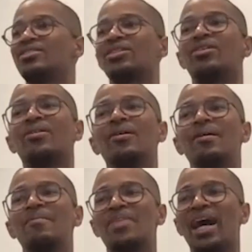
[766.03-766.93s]
And so
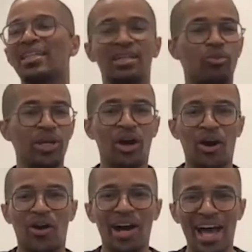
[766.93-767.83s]
I think we
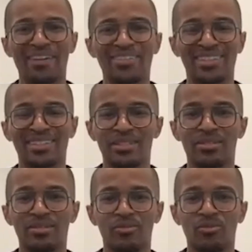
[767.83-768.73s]
all have to
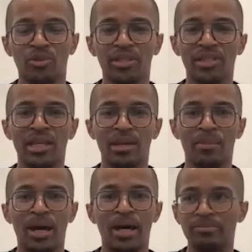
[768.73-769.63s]
just really think
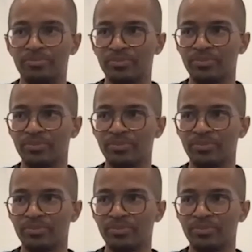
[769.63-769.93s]
about